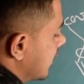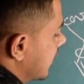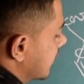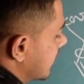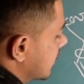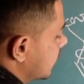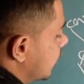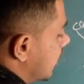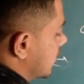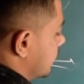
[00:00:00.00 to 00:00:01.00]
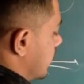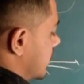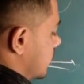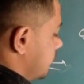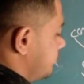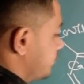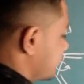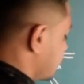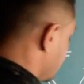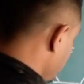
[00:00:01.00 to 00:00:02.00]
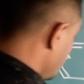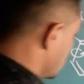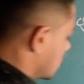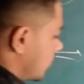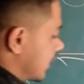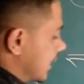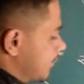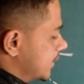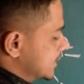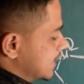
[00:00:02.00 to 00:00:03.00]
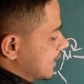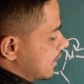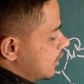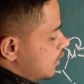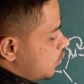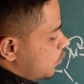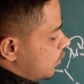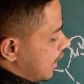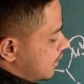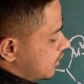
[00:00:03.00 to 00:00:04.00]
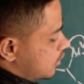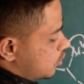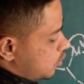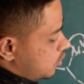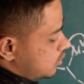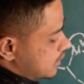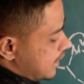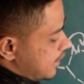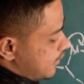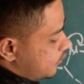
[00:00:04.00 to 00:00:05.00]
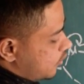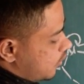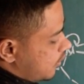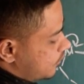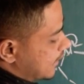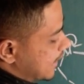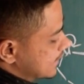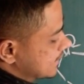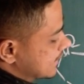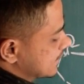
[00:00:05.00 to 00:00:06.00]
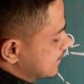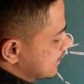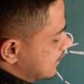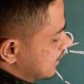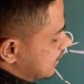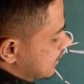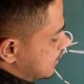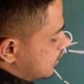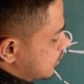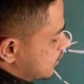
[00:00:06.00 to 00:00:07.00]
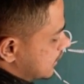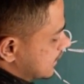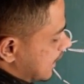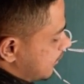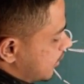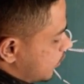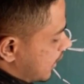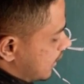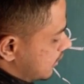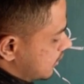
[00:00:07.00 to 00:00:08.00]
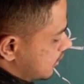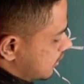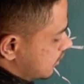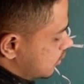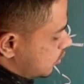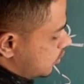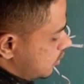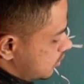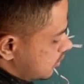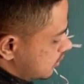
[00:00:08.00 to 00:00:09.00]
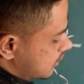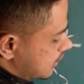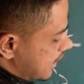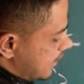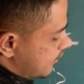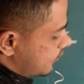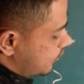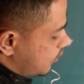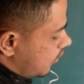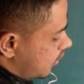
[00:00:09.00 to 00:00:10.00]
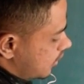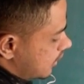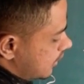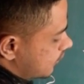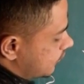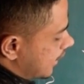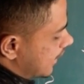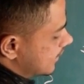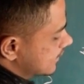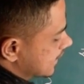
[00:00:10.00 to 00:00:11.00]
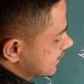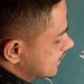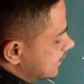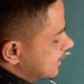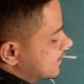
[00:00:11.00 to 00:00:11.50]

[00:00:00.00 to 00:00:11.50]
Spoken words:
I will get water molecule. So what happens here? 1, 2, 3, 4, 5, 6. This carbon 1, 2, 3, 4, 5, 6.